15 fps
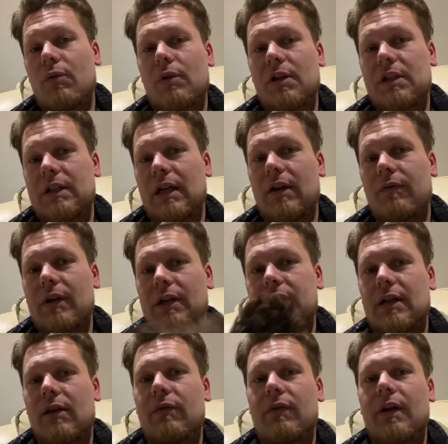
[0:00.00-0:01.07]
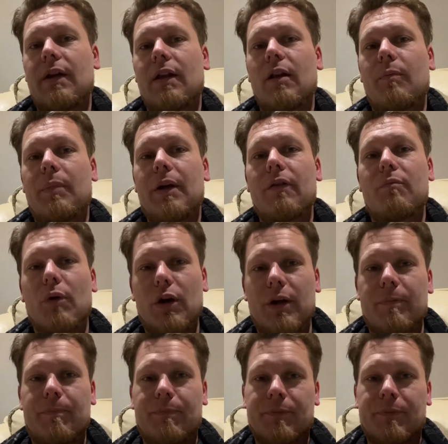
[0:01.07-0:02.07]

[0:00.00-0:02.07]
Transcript: to save yourself a little bit of money.